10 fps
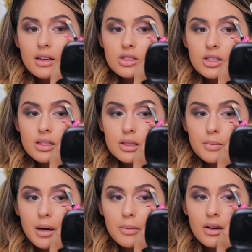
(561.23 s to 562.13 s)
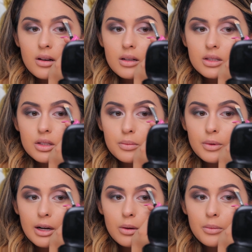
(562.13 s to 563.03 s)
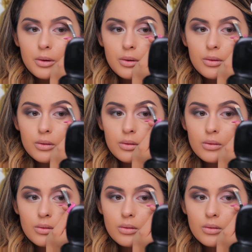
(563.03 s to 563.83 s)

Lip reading: and just pop it onto the brow bone.